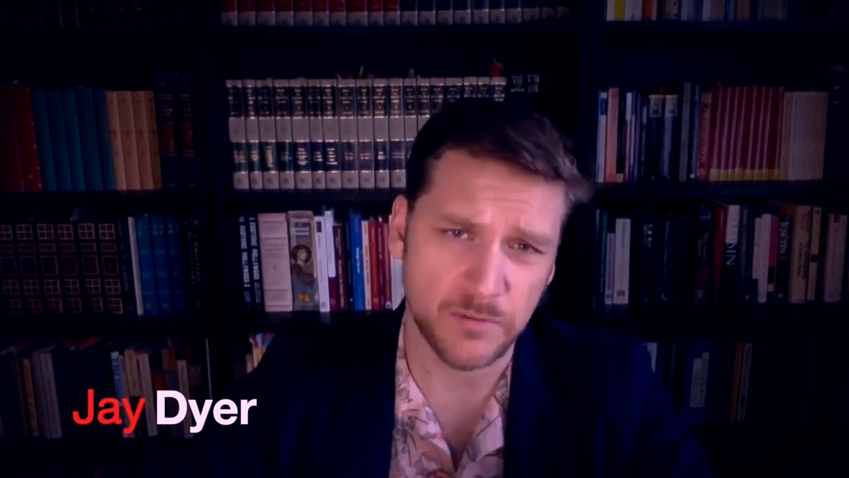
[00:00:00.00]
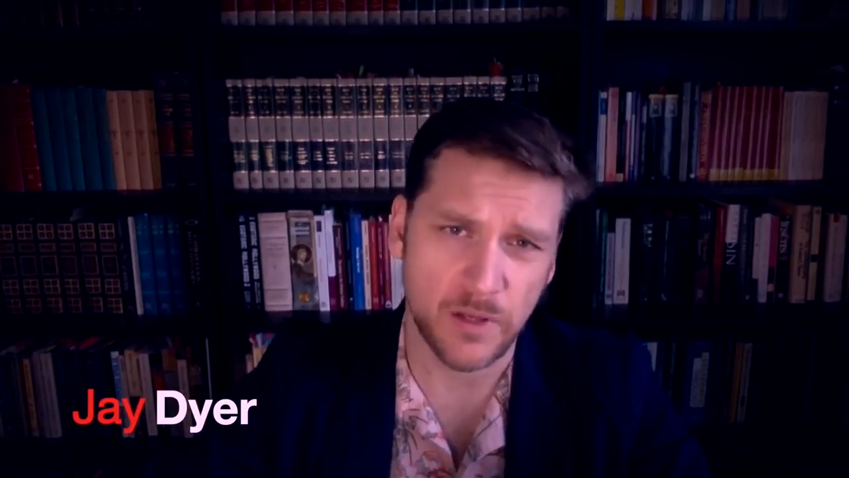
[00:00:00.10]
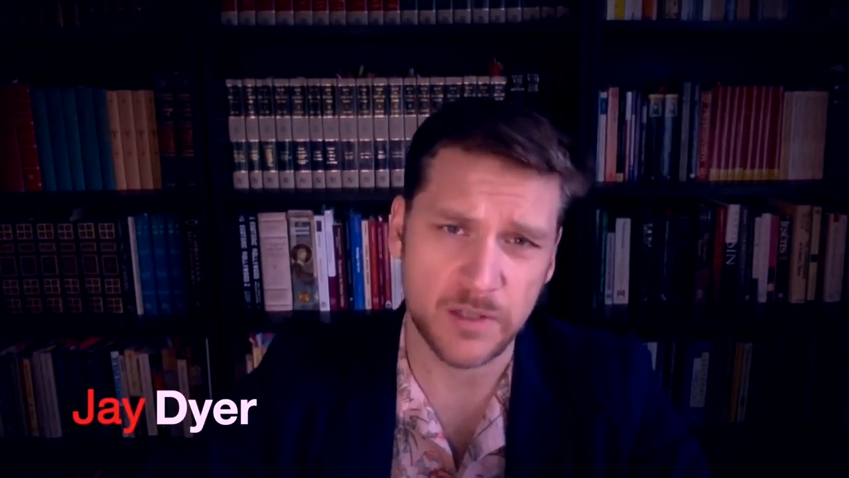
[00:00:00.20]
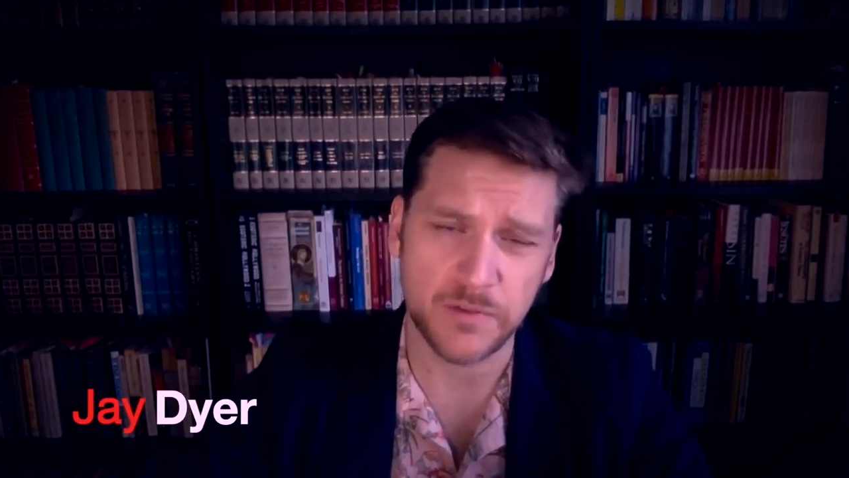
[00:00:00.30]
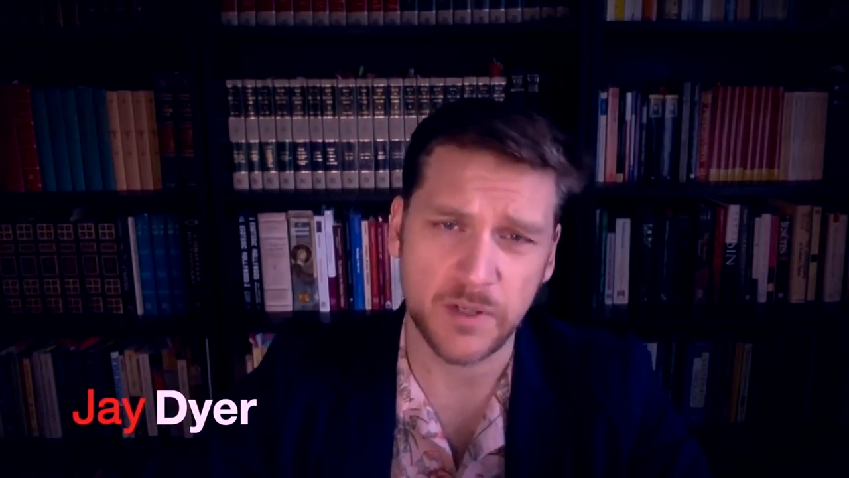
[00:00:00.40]

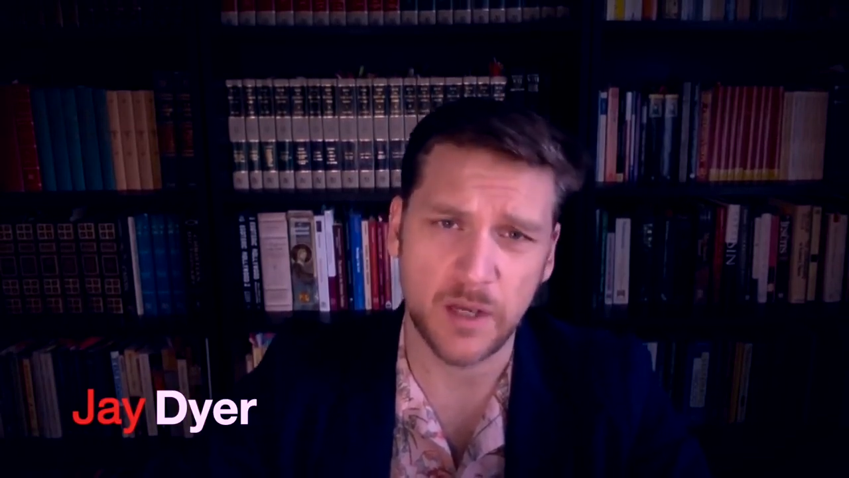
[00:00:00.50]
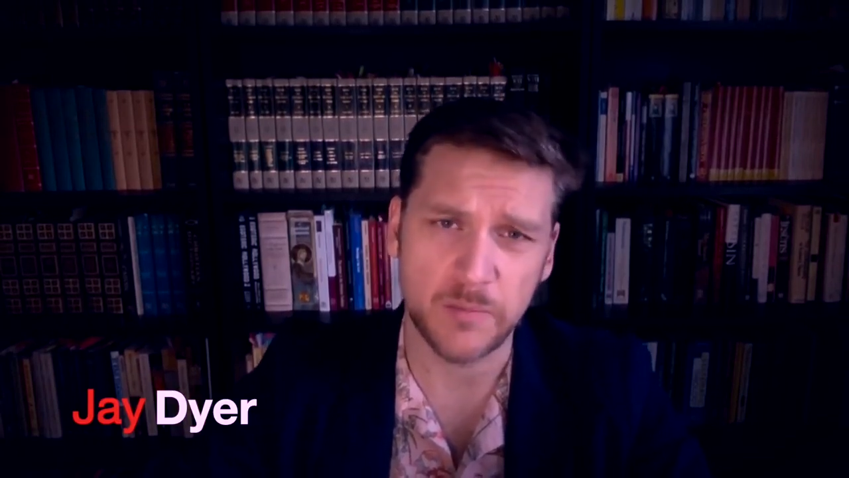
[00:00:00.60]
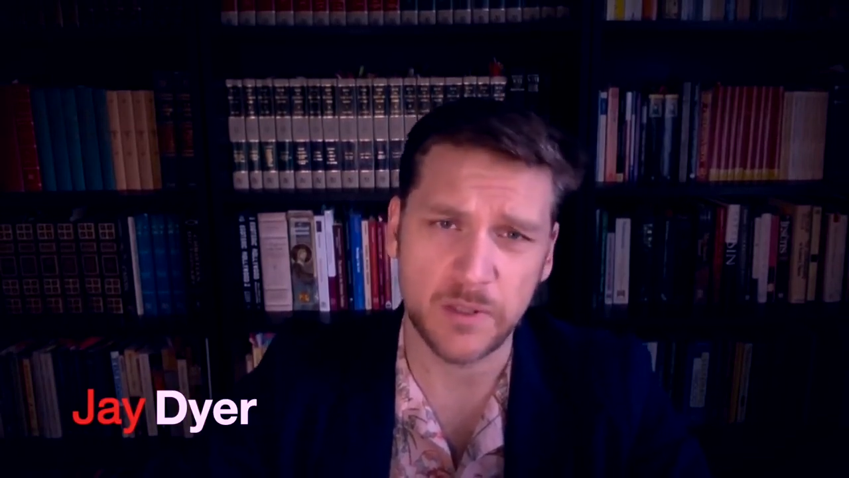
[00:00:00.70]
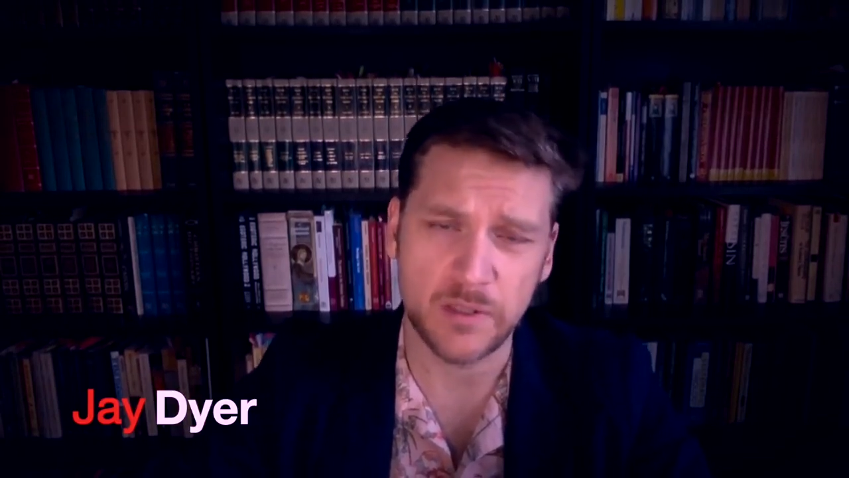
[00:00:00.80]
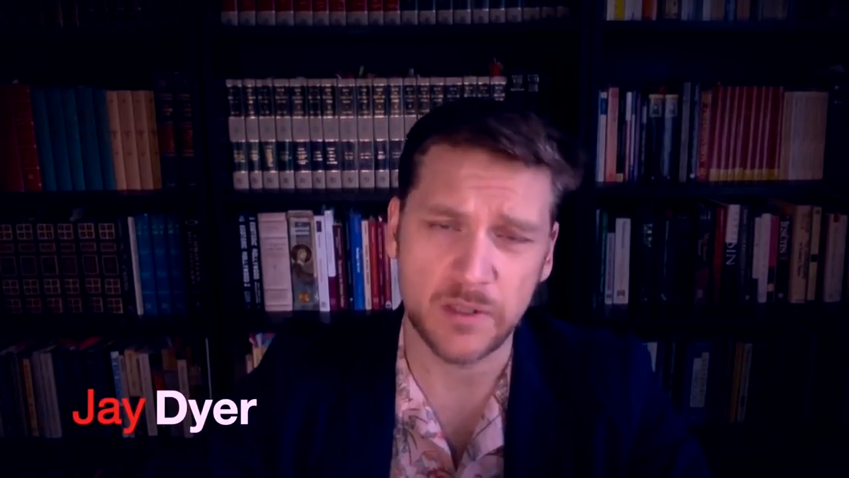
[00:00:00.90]
philosophy. I
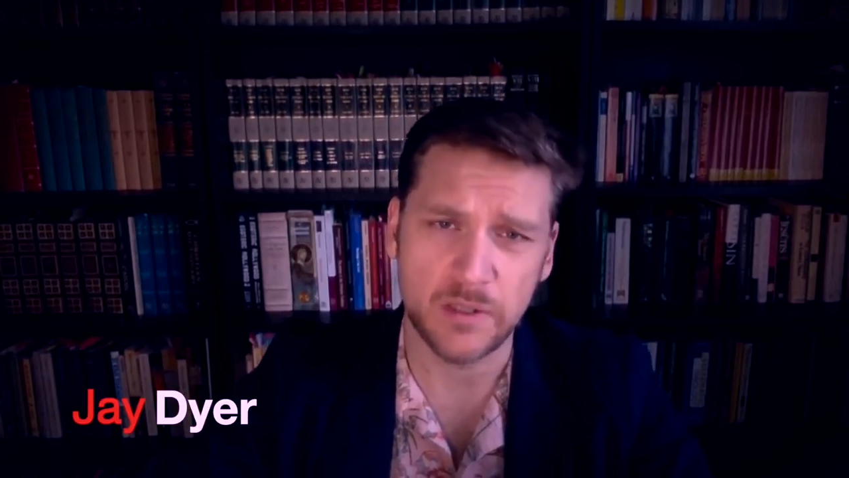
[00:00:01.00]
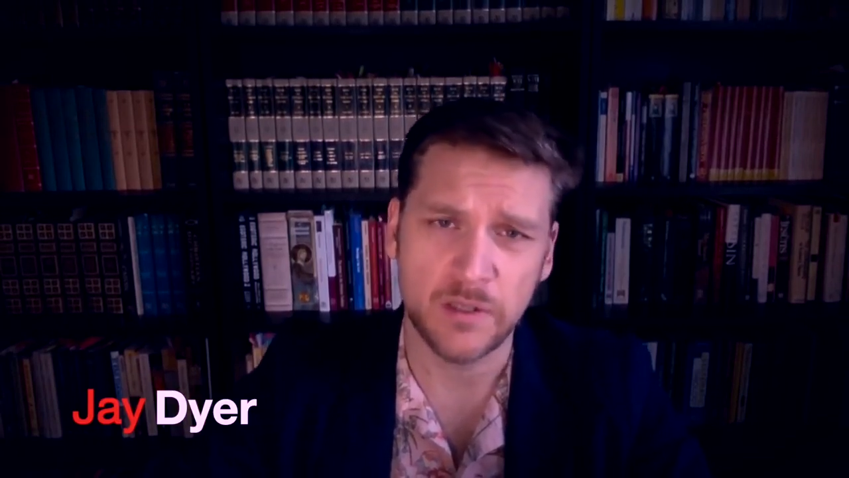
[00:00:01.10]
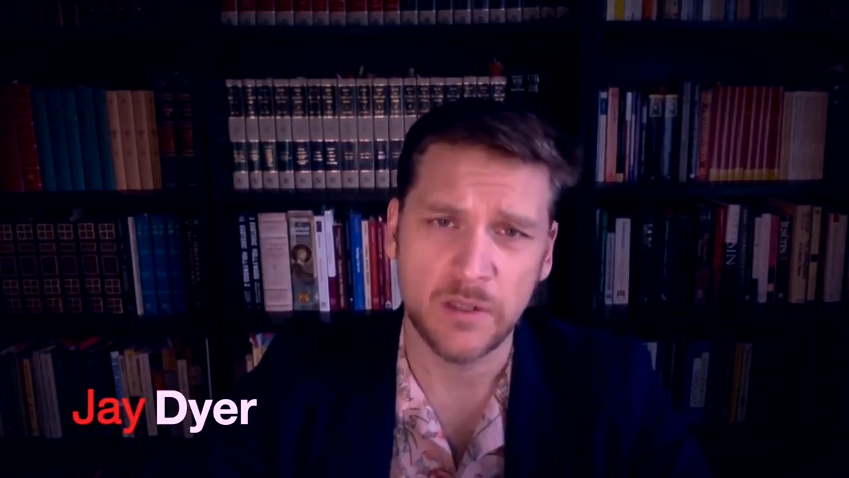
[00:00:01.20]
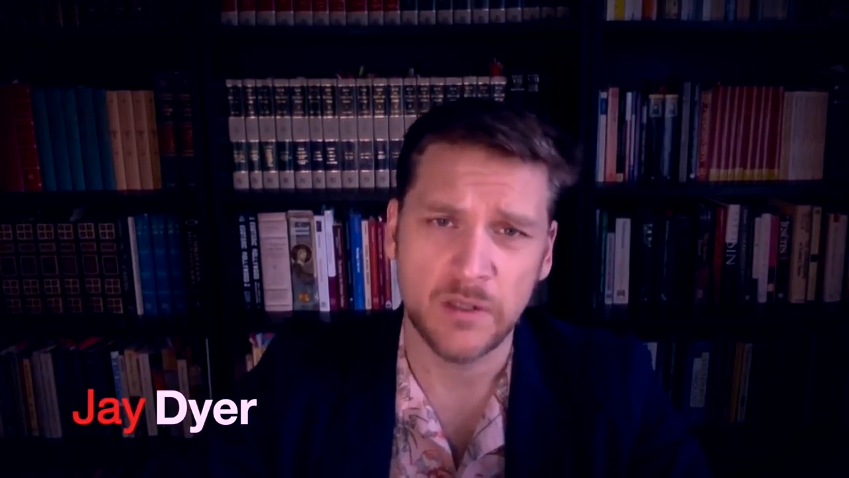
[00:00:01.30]
mean the